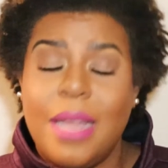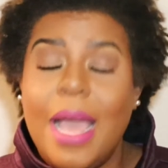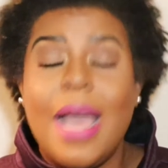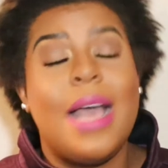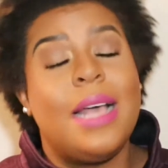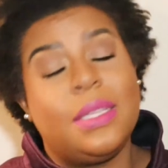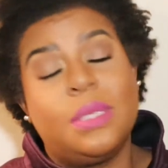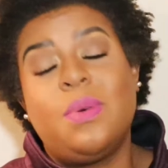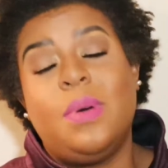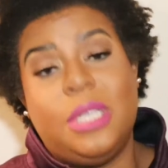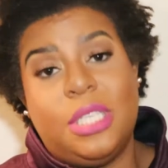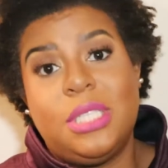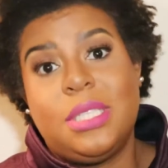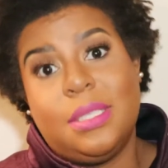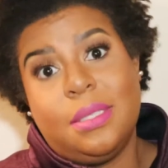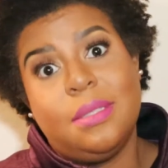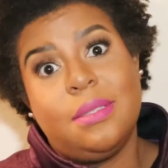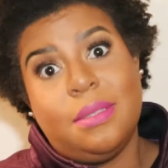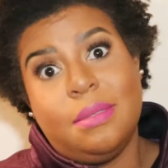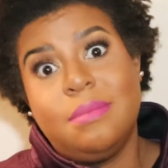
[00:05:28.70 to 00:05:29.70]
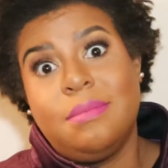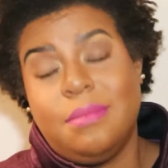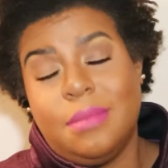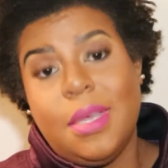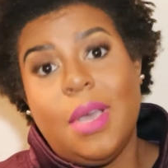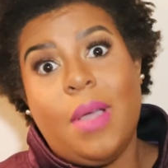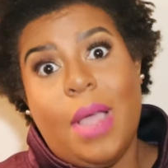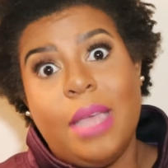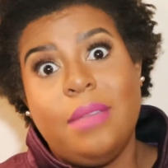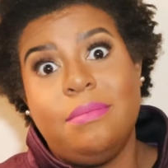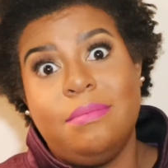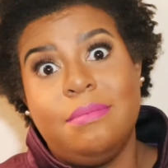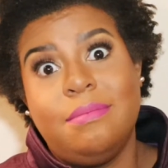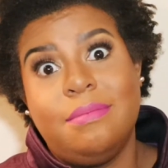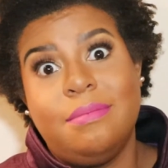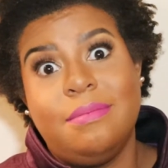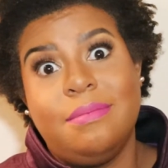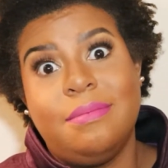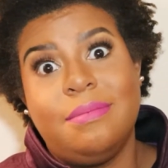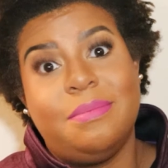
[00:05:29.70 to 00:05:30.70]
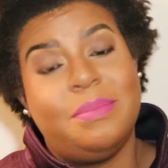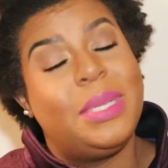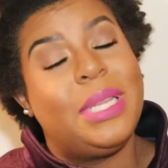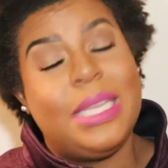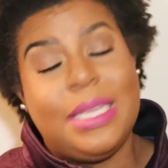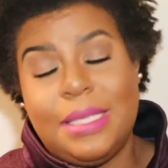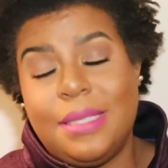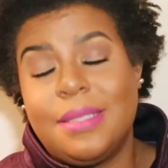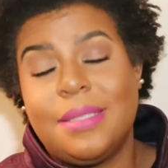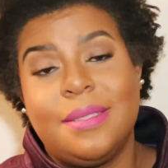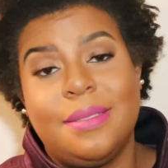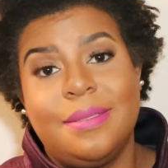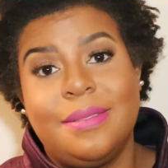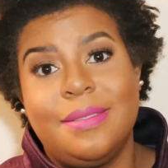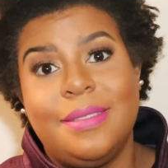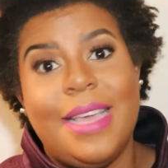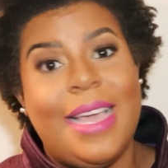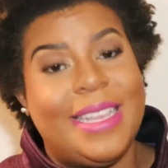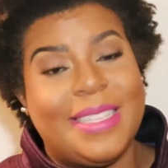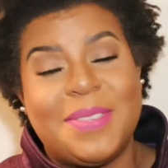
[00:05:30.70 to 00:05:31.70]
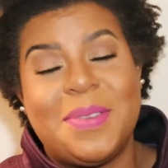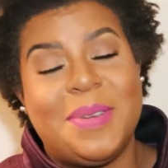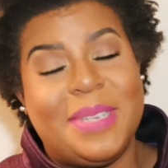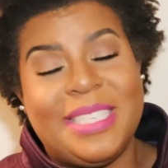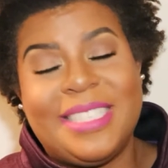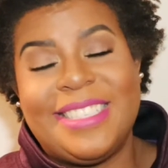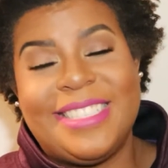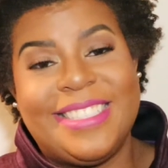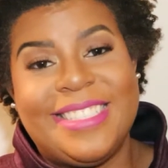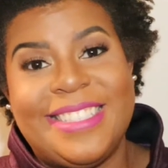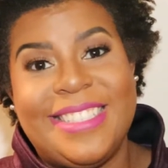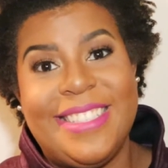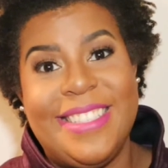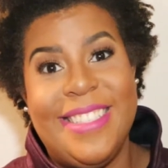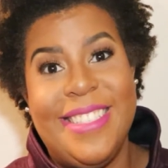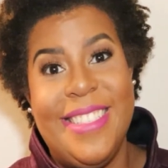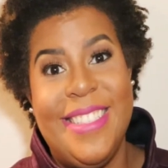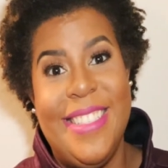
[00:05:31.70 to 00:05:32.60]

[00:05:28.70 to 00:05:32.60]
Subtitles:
Ask questions, okay? Please, ask questions.